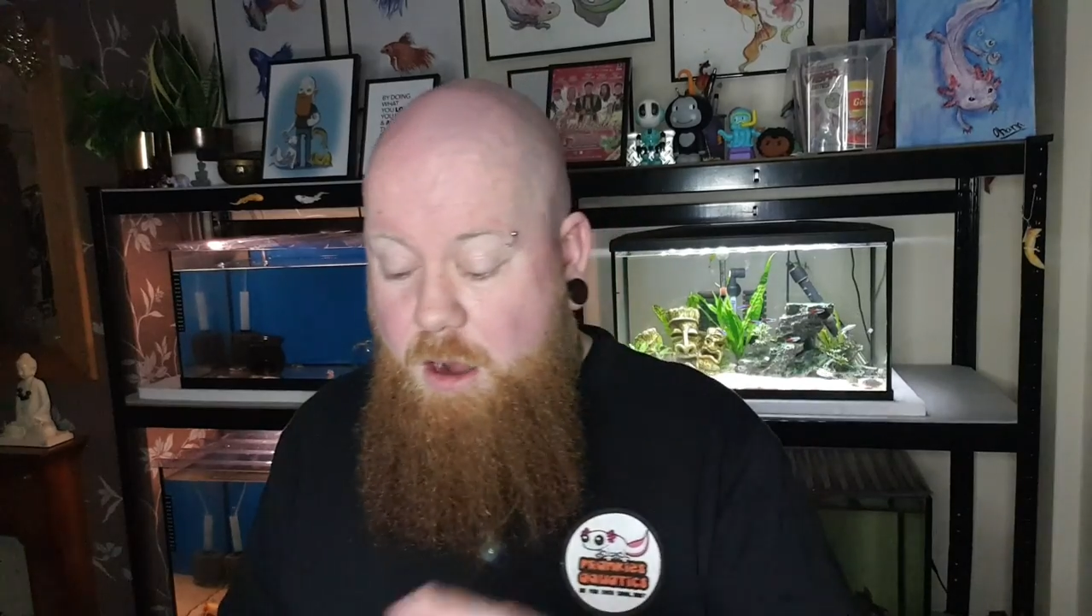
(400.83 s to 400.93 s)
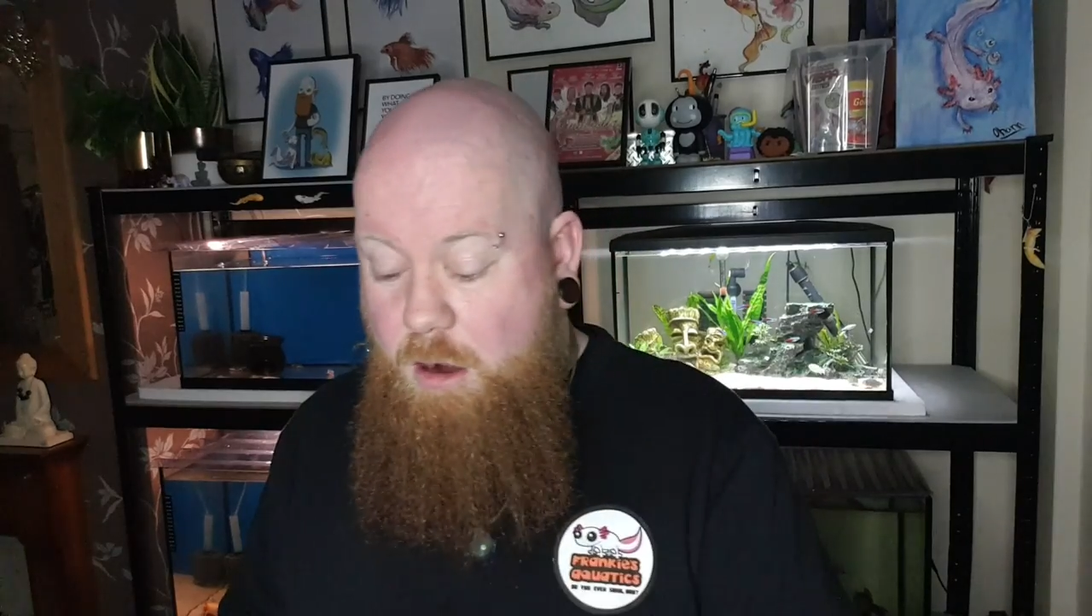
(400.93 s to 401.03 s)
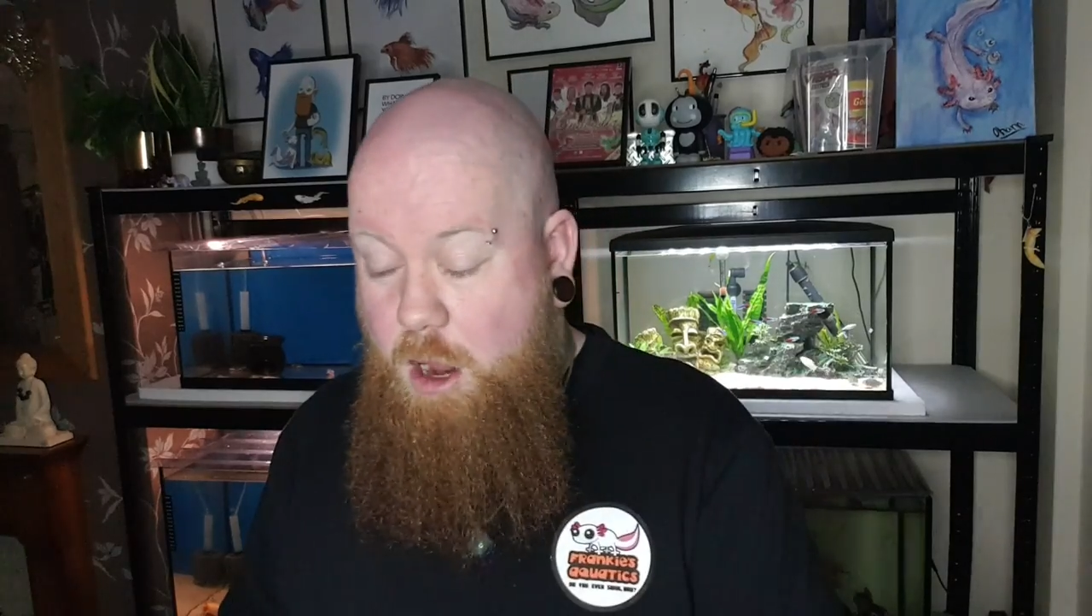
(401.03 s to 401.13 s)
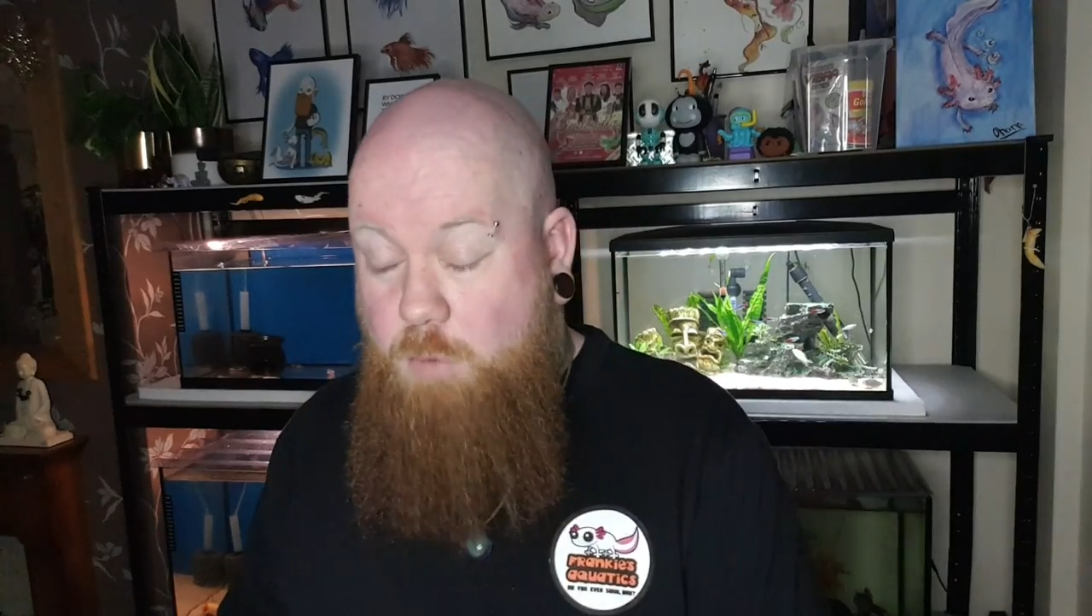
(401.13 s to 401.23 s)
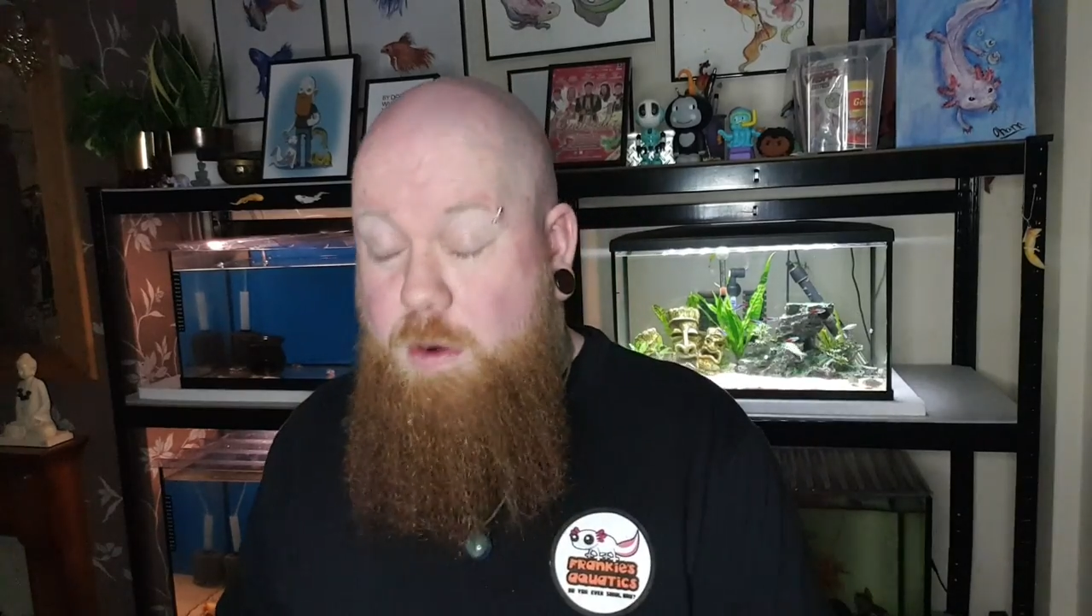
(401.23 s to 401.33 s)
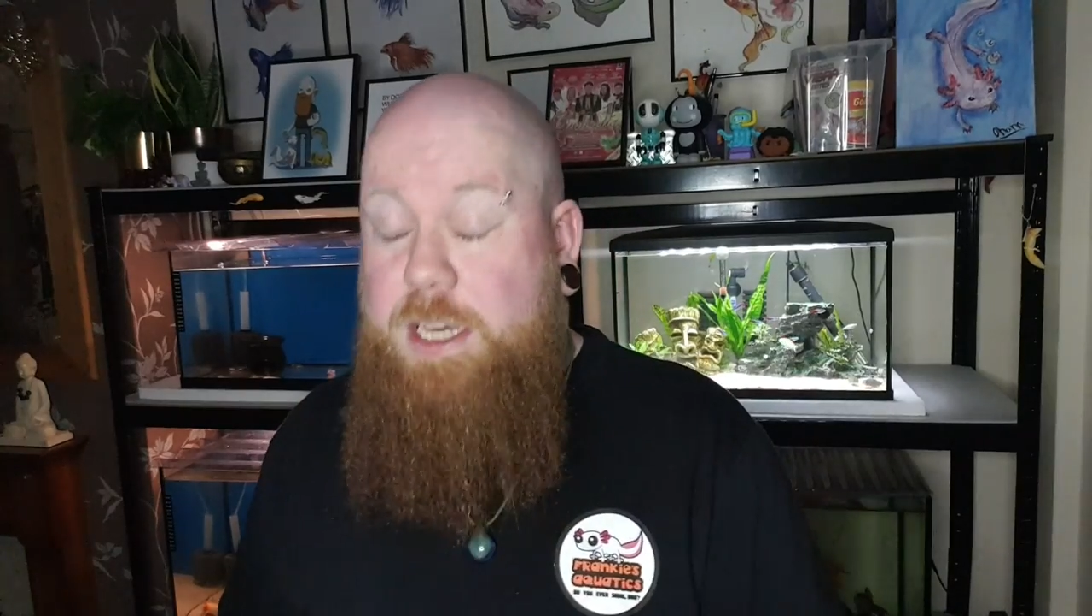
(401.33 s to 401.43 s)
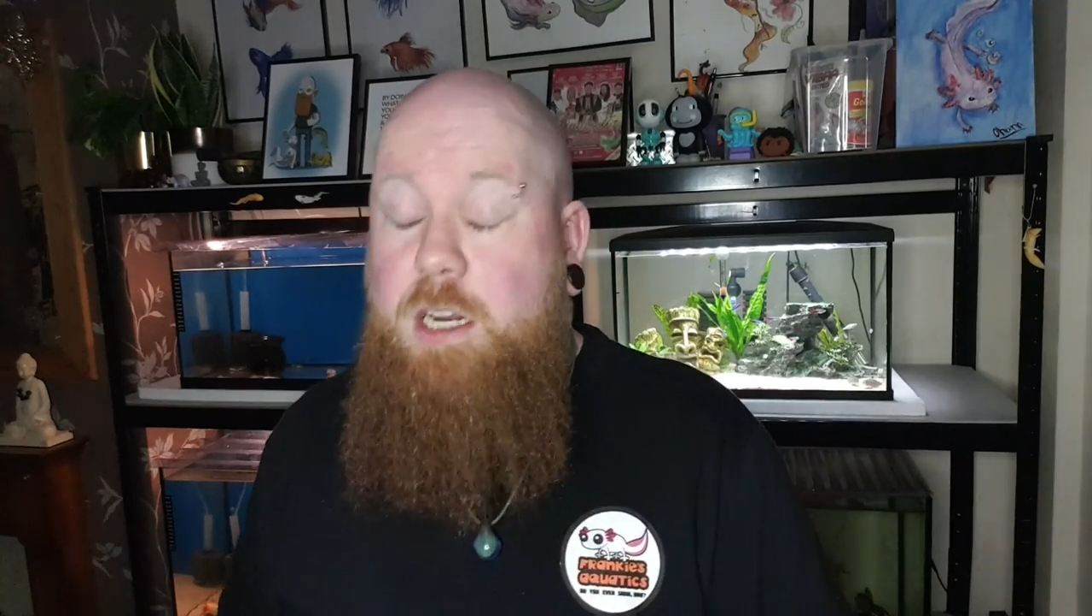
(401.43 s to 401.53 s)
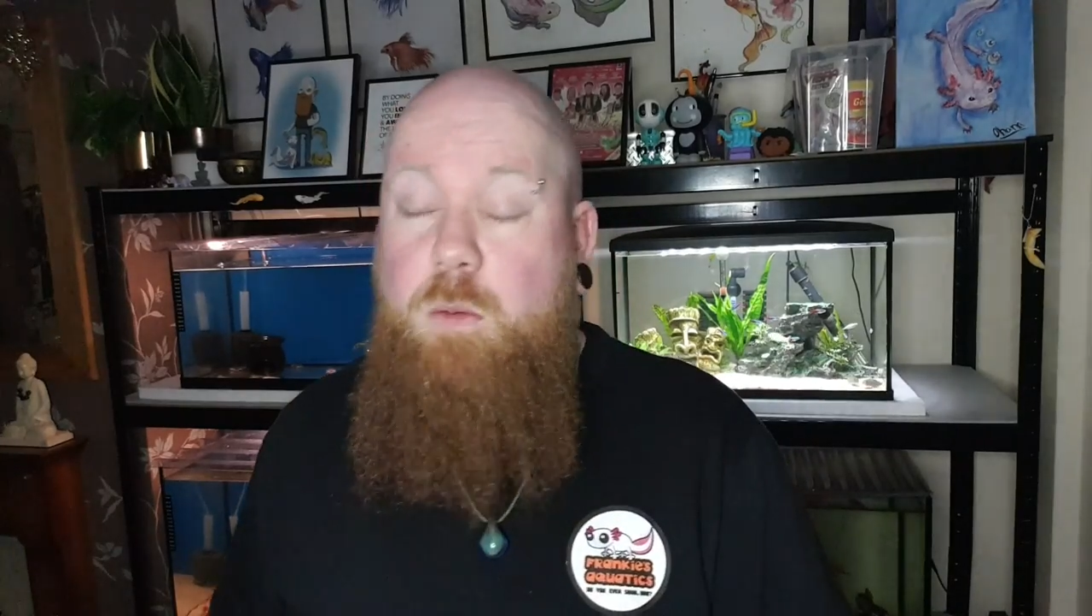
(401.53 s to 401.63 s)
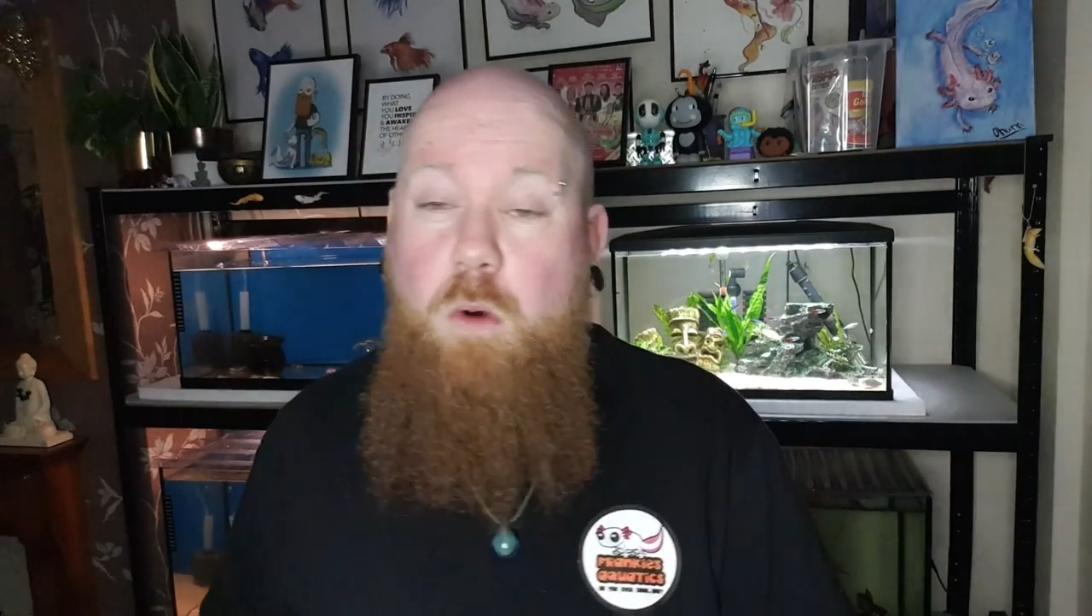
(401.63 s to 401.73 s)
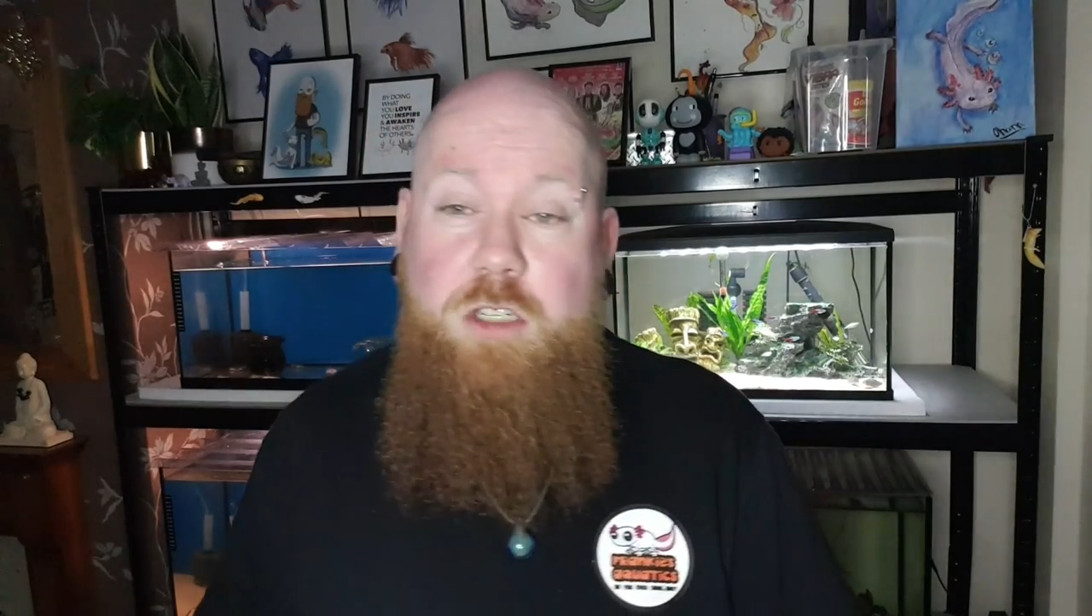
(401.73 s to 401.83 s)
uh,
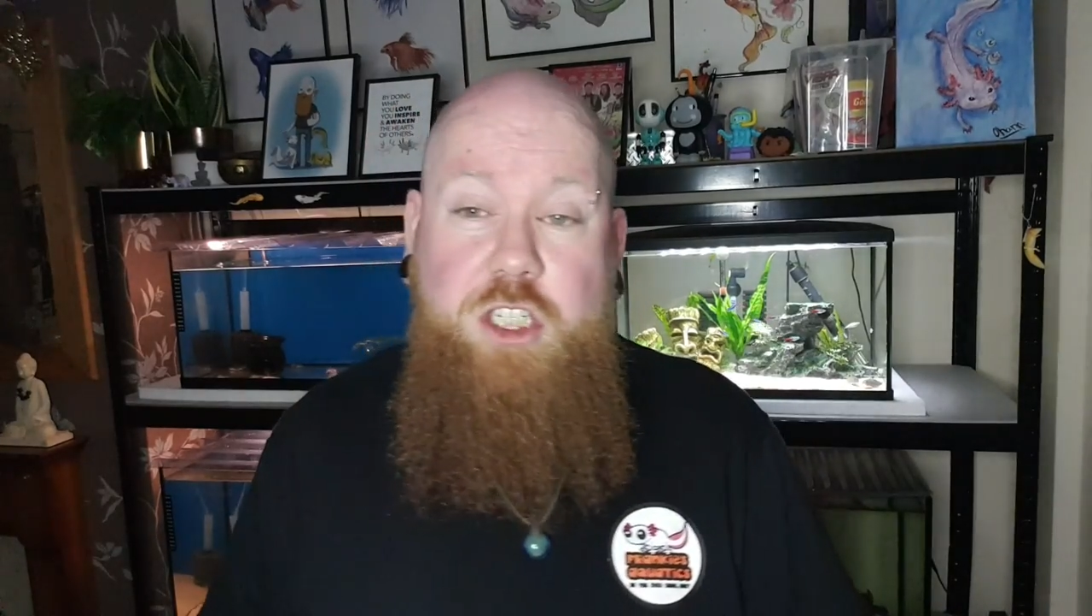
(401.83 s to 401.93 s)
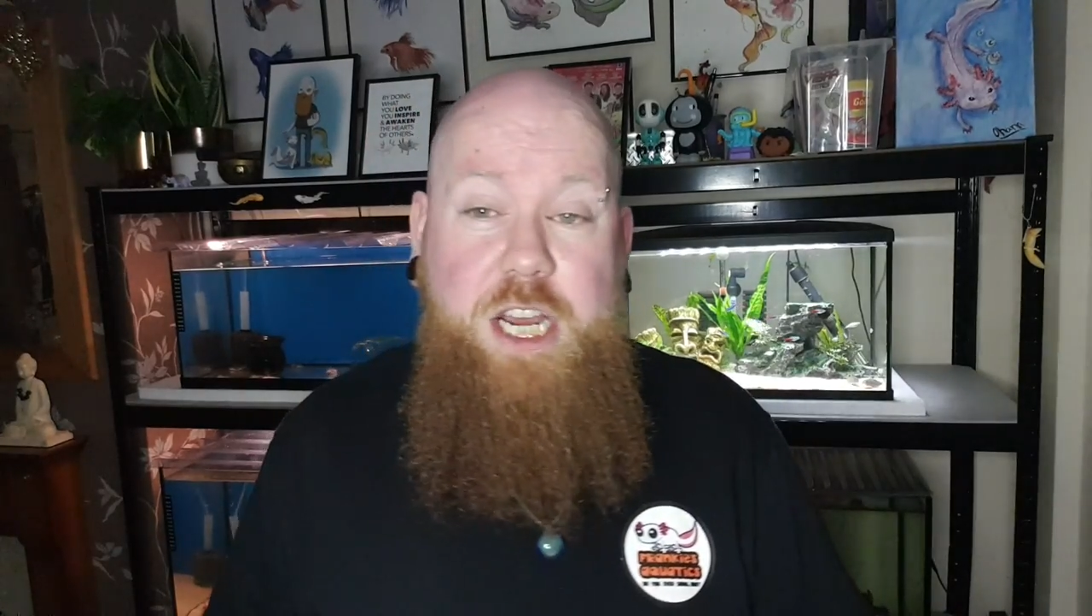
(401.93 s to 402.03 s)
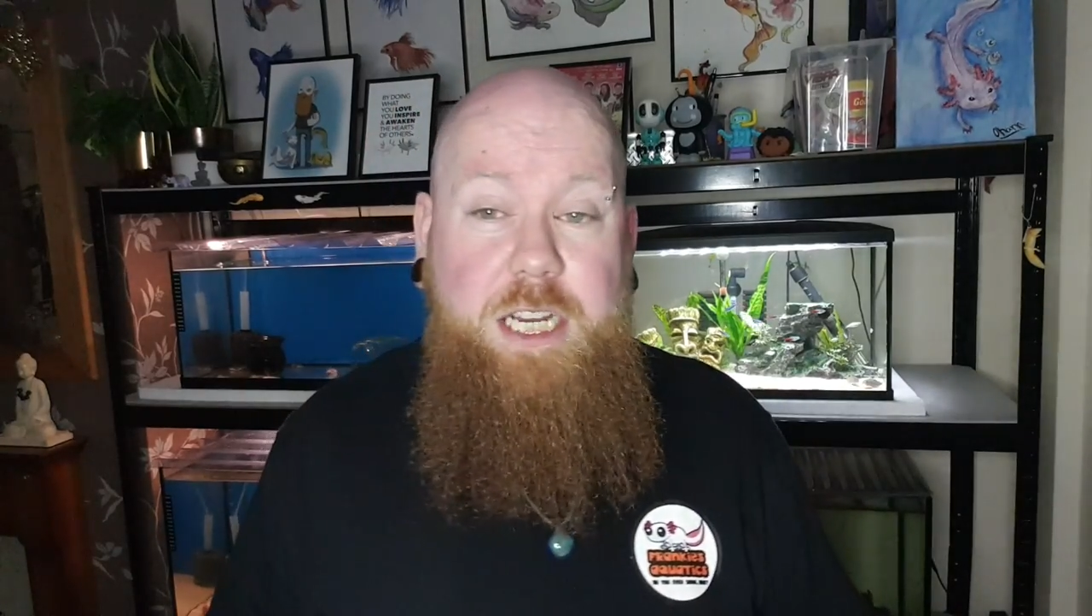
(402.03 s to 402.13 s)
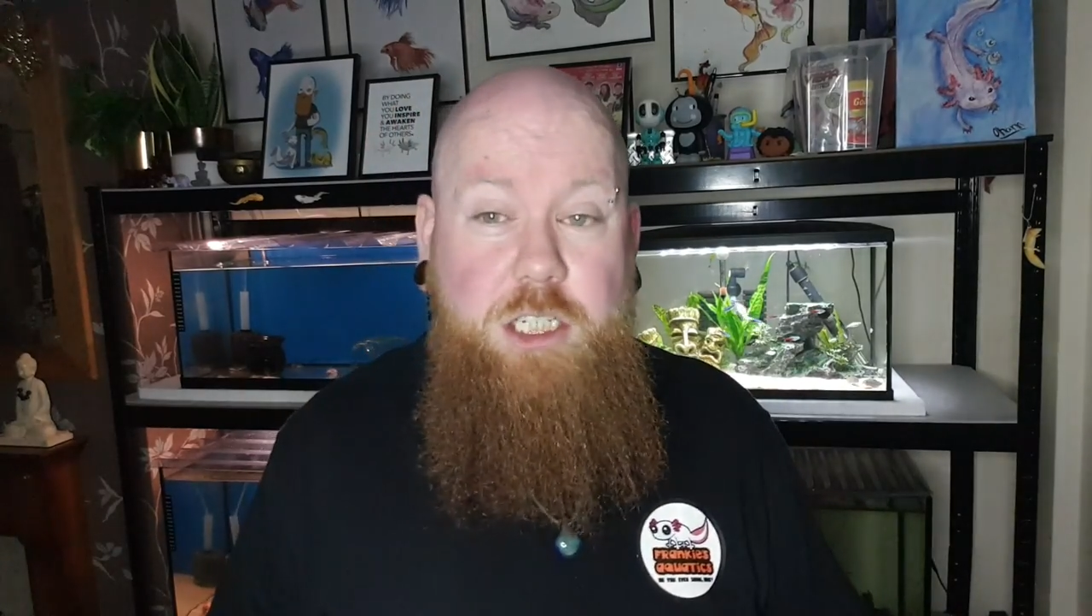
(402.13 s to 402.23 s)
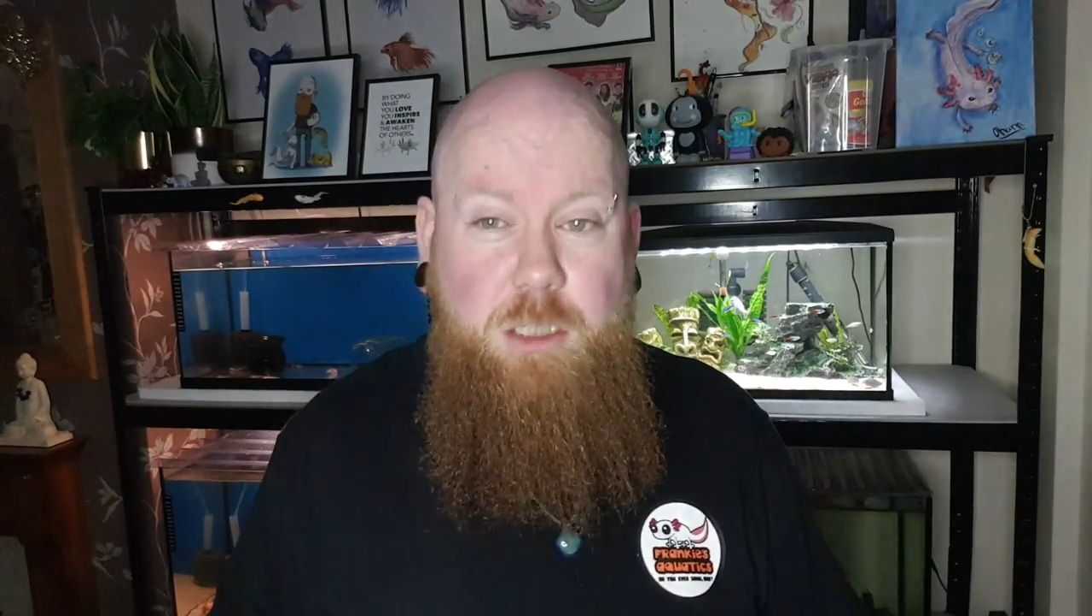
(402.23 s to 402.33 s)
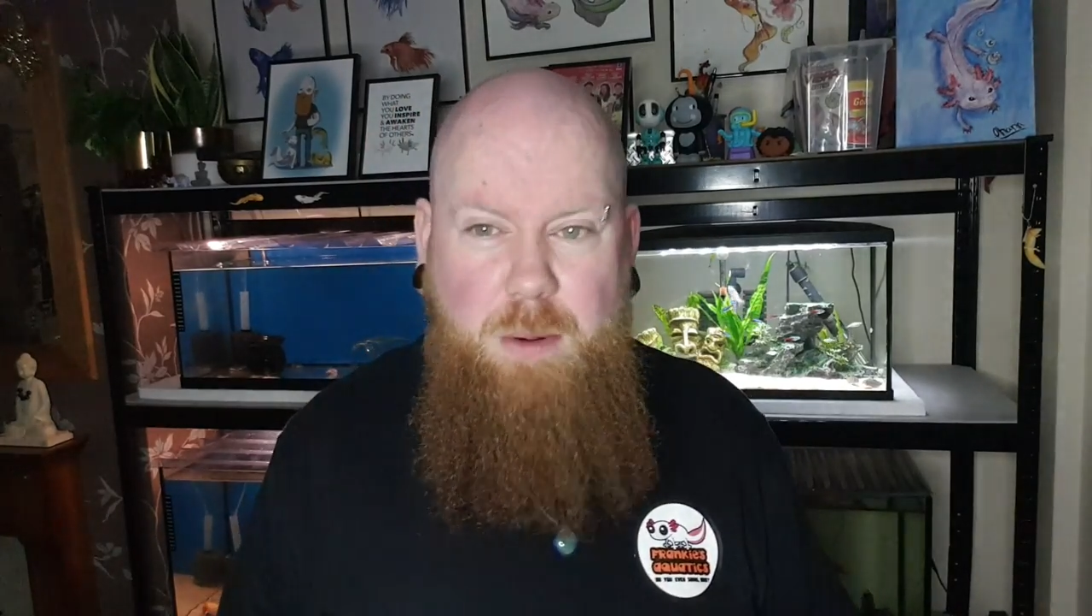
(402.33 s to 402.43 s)
regular water changes.